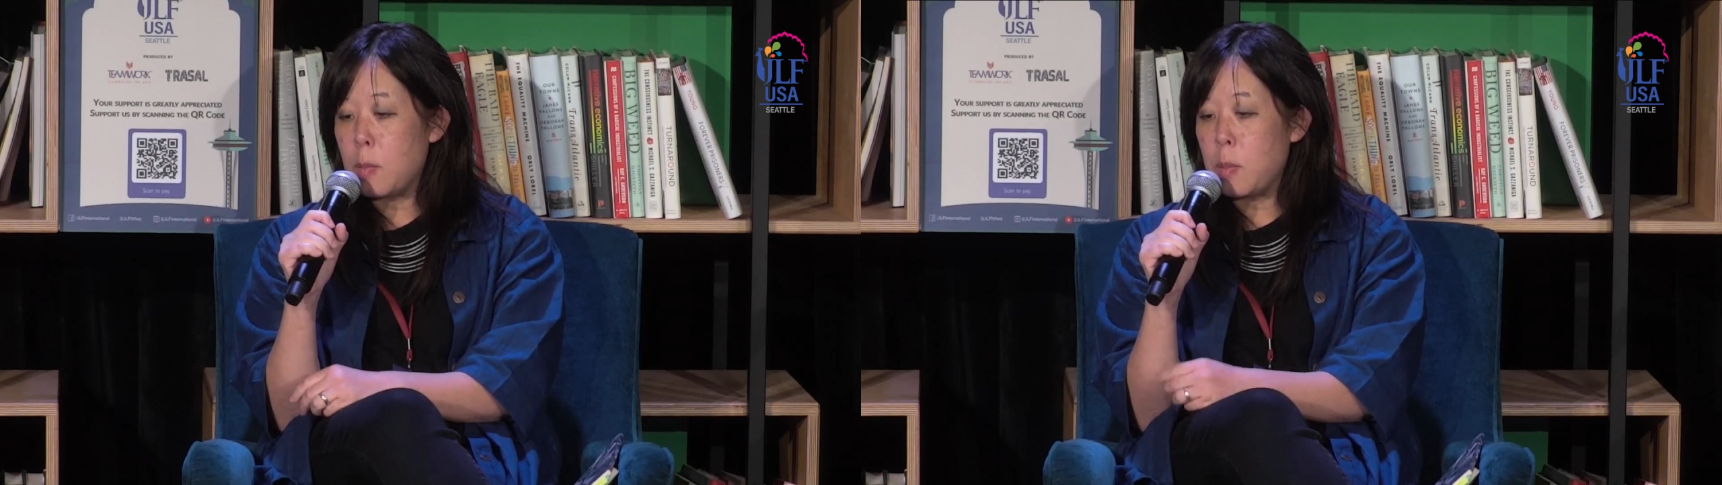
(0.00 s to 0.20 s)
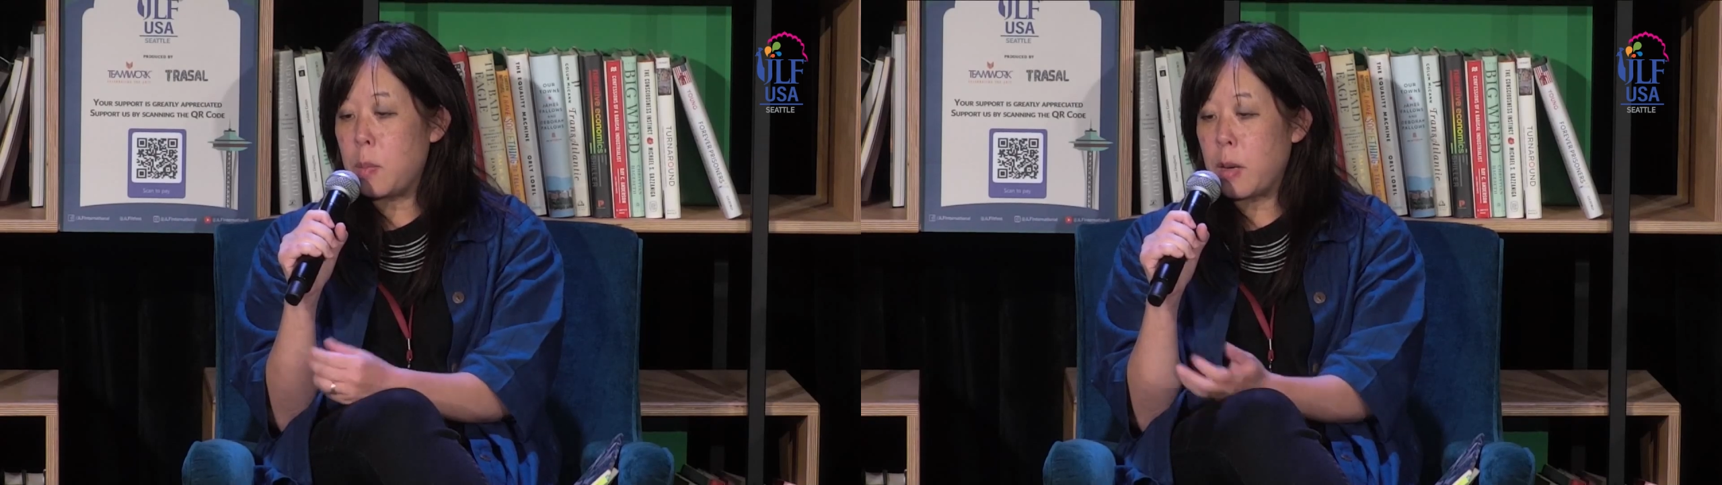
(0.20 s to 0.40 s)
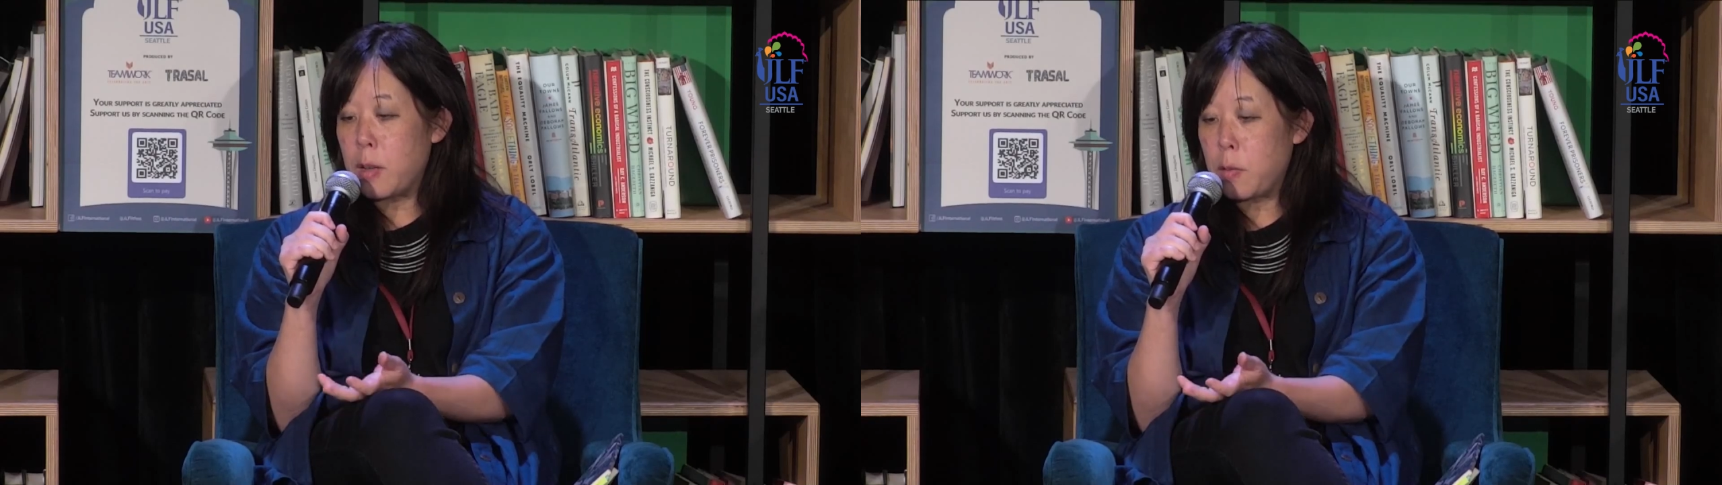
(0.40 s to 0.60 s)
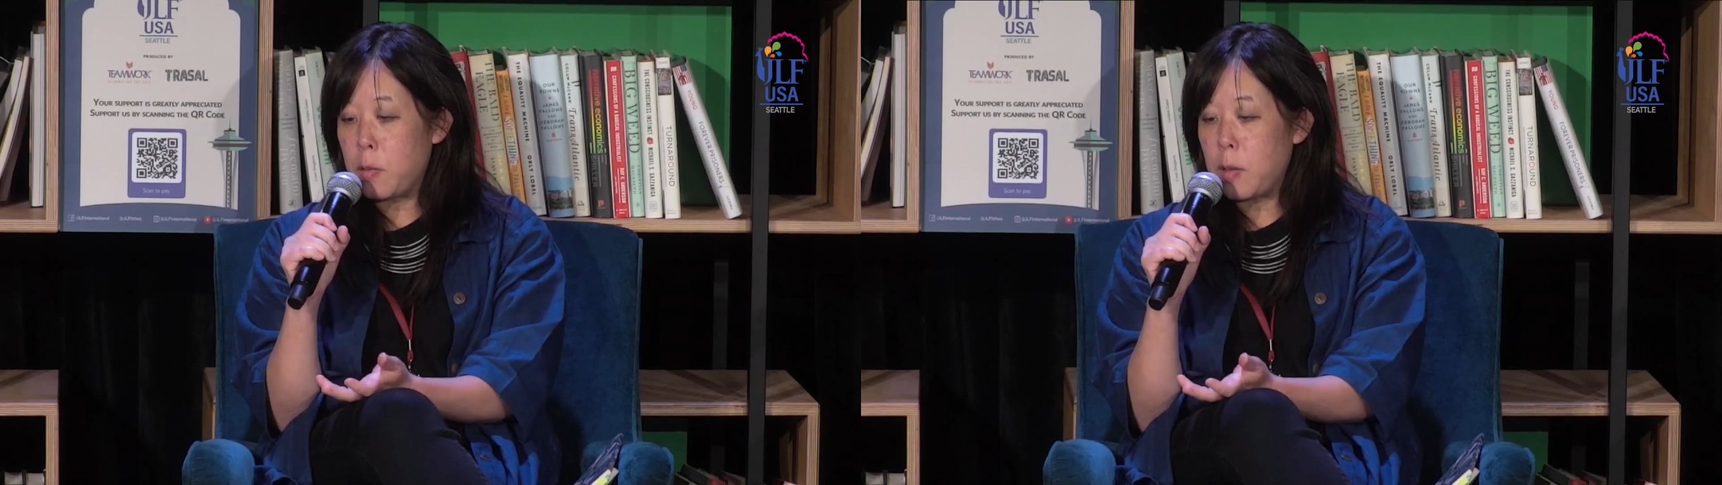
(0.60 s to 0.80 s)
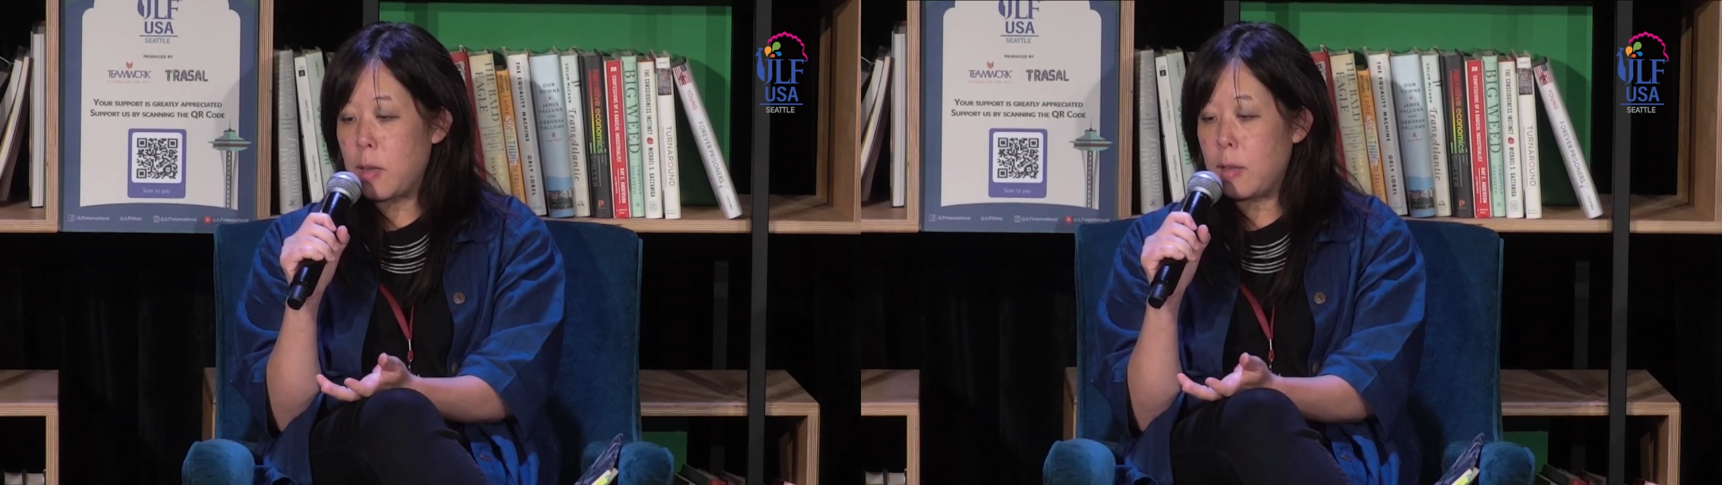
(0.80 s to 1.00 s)
part
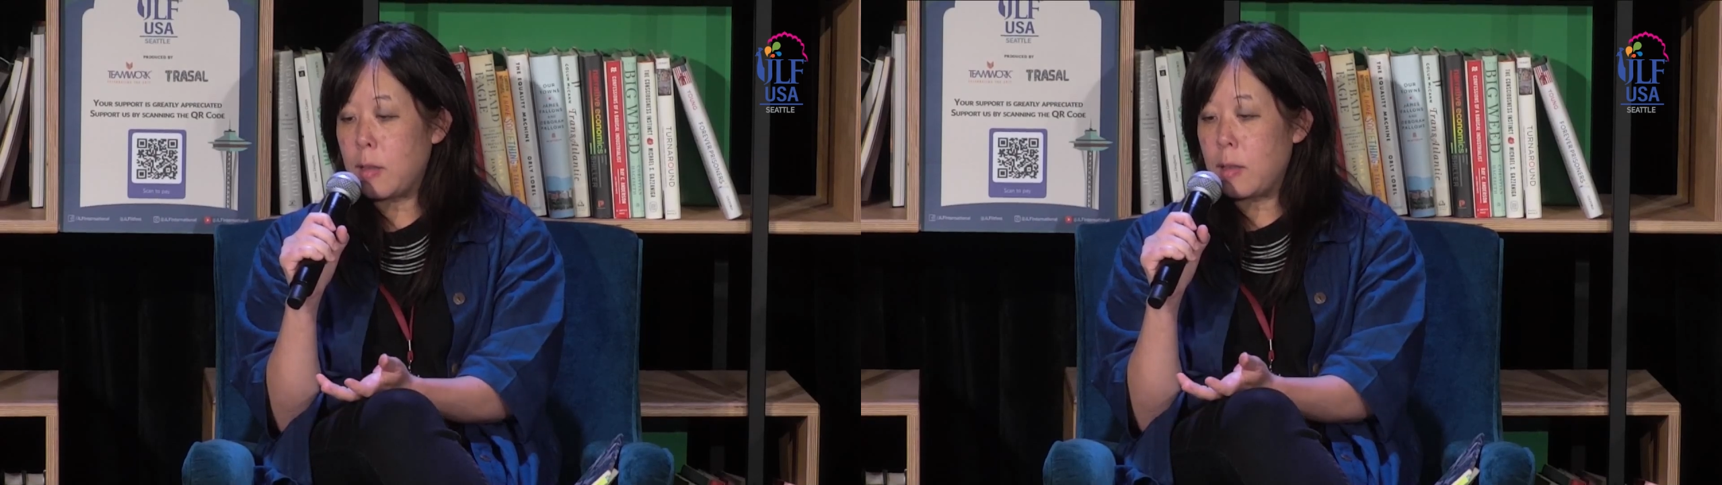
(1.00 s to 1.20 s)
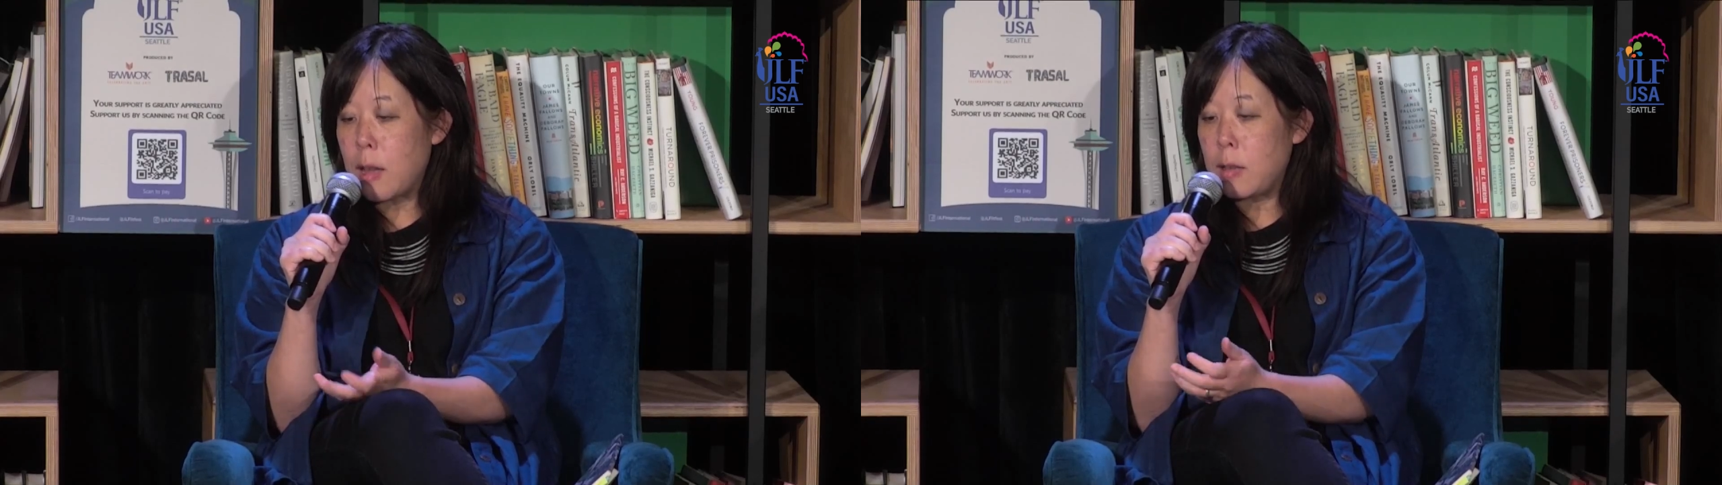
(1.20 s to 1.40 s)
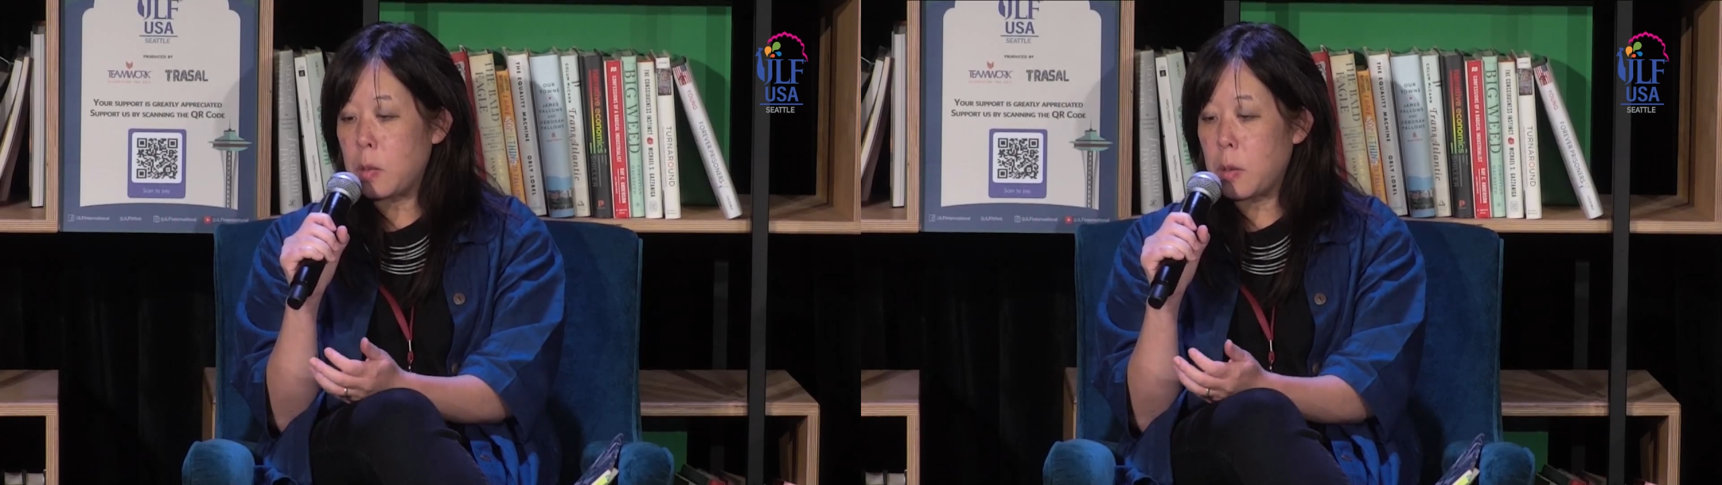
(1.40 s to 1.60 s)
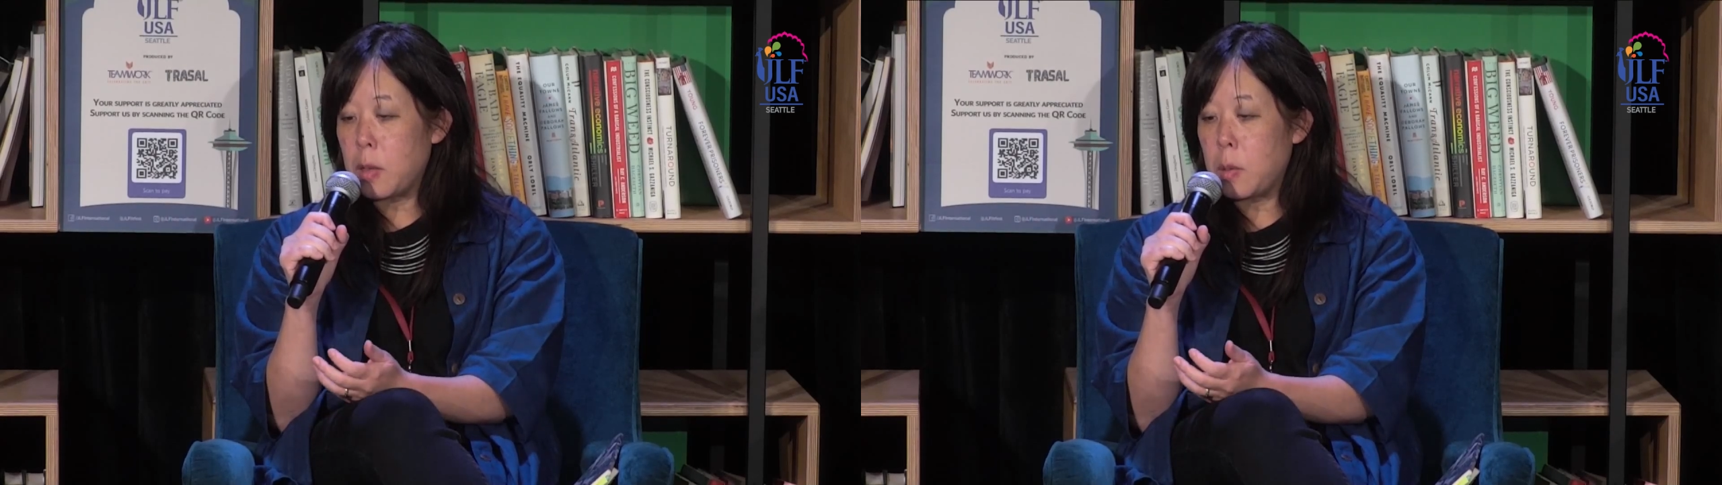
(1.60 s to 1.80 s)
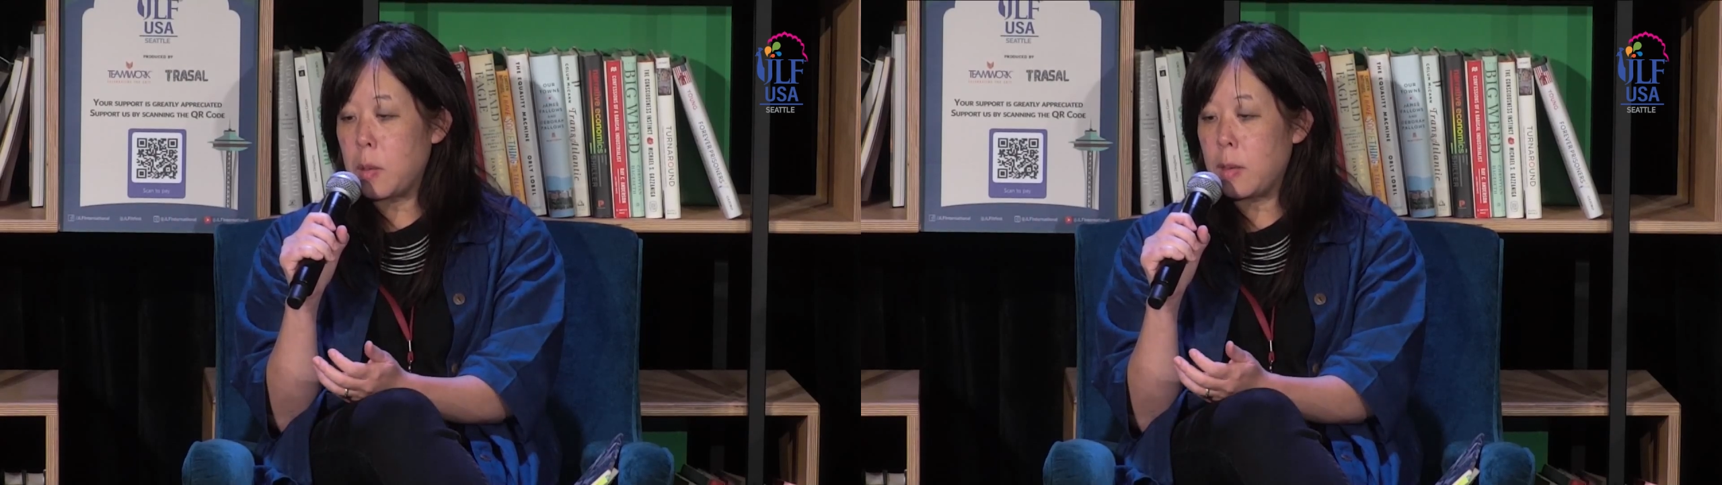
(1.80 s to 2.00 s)
of his classwork